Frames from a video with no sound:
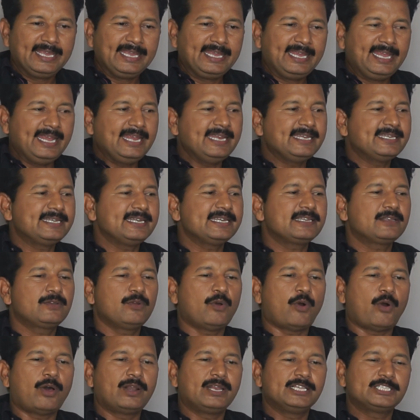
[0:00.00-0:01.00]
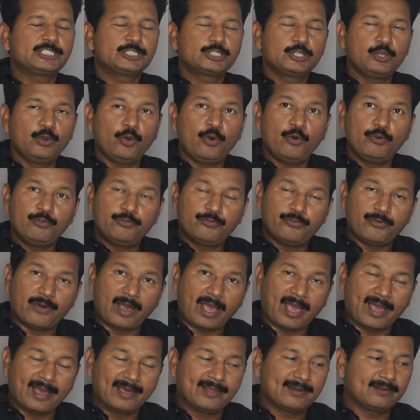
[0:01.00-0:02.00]
Heat it on a slow
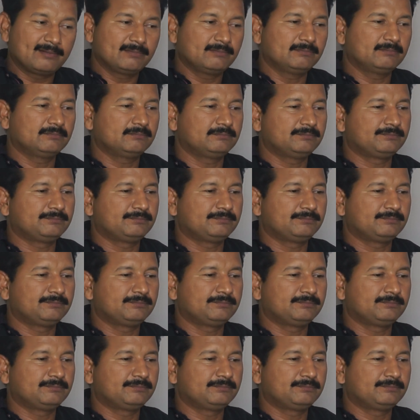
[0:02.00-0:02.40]
fire.